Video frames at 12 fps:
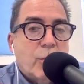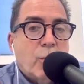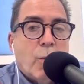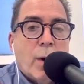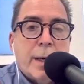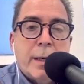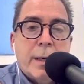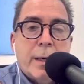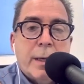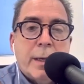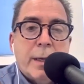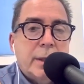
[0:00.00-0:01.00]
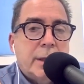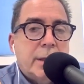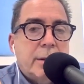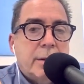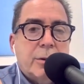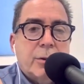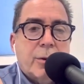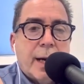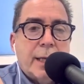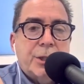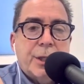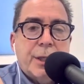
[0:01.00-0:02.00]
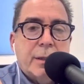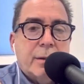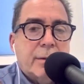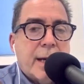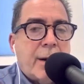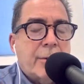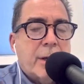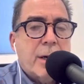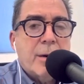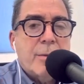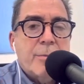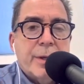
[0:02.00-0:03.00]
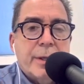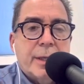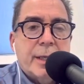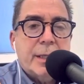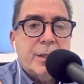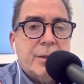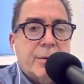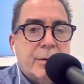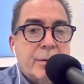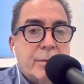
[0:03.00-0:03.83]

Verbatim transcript: 1 in a million tragic outcome that gets